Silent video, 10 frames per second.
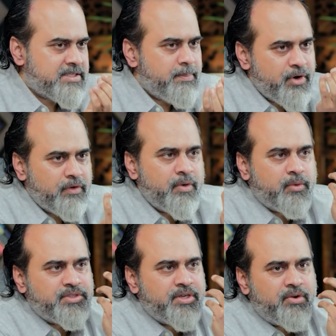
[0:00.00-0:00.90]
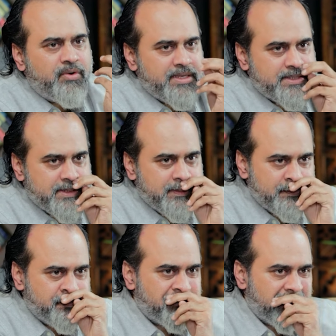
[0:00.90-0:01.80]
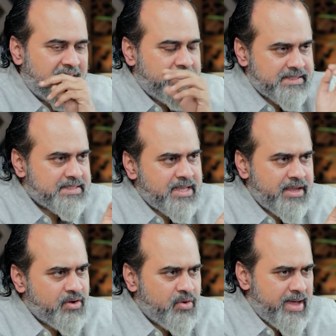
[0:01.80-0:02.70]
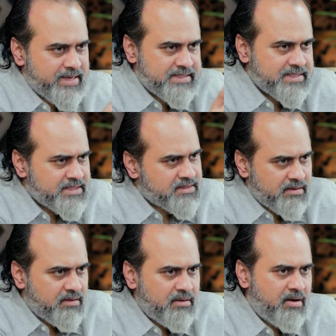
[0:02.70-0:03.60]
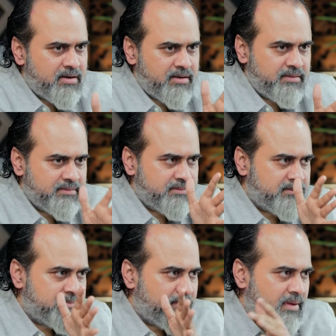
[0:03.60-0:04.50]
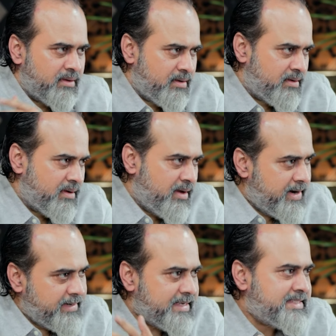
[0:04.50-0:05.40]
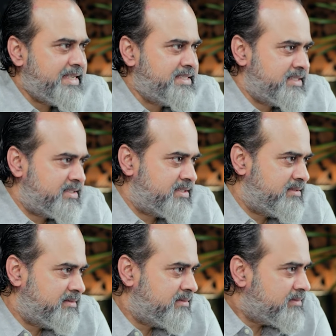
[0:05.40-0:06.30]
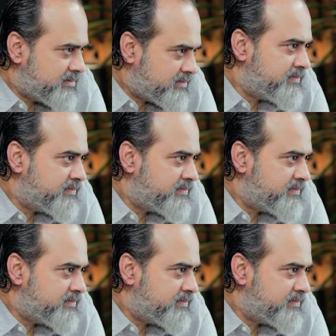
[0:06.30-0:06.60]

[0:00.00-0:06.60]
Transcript: And it's a beautiful question to ask. Does the ego exist or not? It does exist.